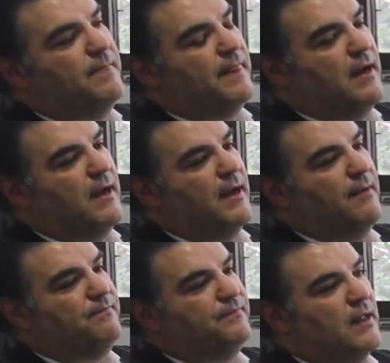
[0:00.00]

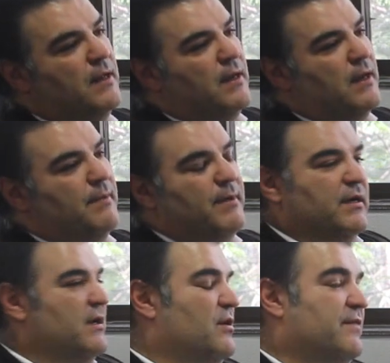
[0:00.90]
but
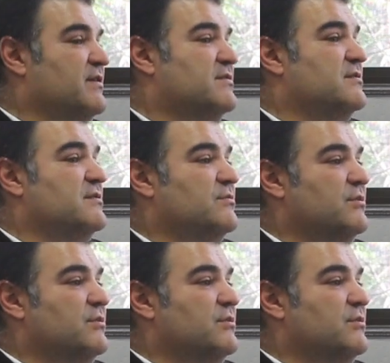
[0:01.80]
in a lot of instances